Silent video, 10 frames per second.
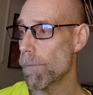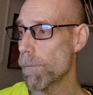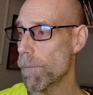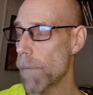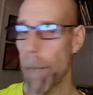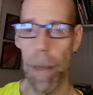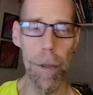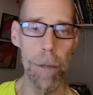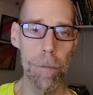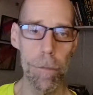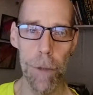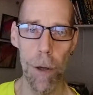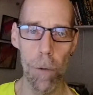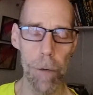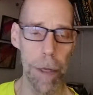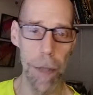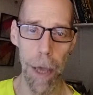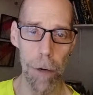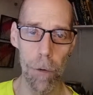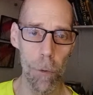And maybe, in the
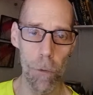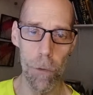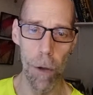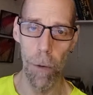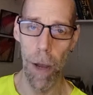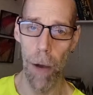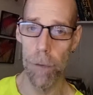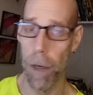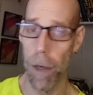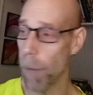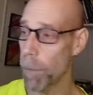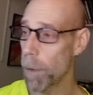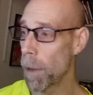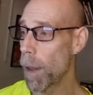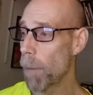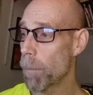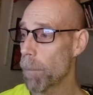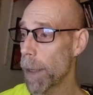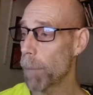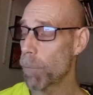end, who's to know how it's going to happen. But
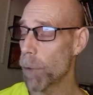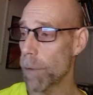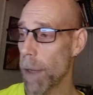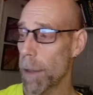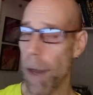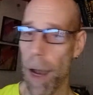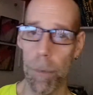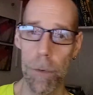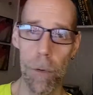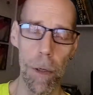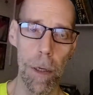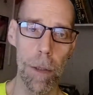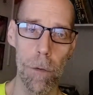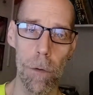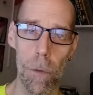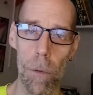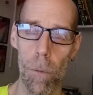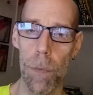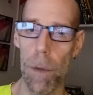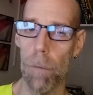it presented the opportunity to
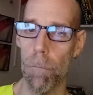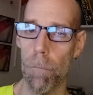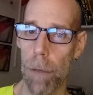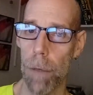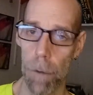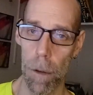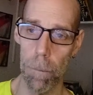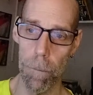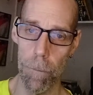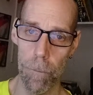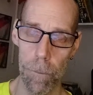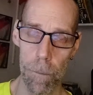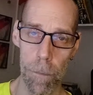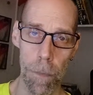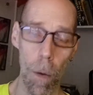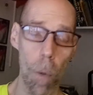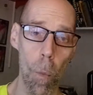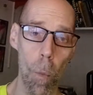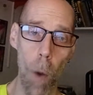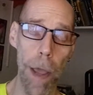reaffirm
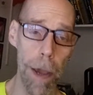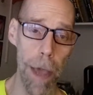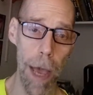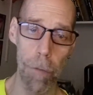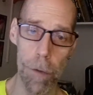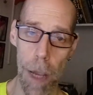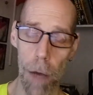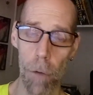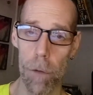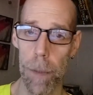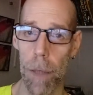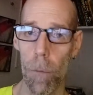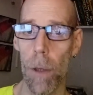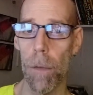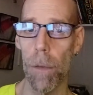why I have a channel to begin with.